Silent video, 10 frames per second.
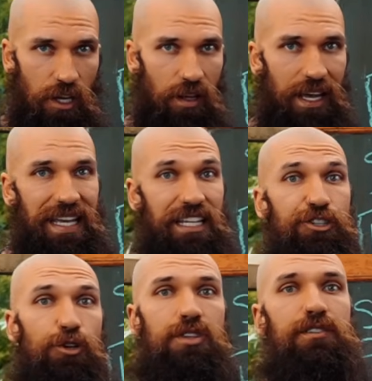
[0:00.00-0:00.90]
sunlight,
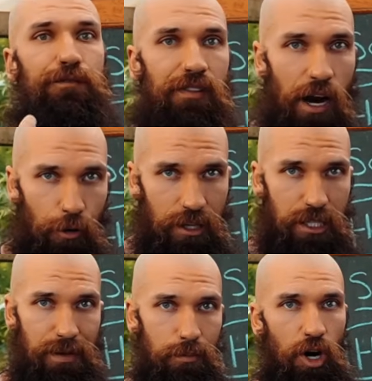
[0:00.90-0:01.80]
induces flowering
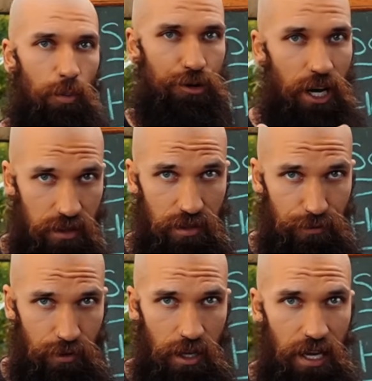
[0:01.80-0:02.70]
to be more productive.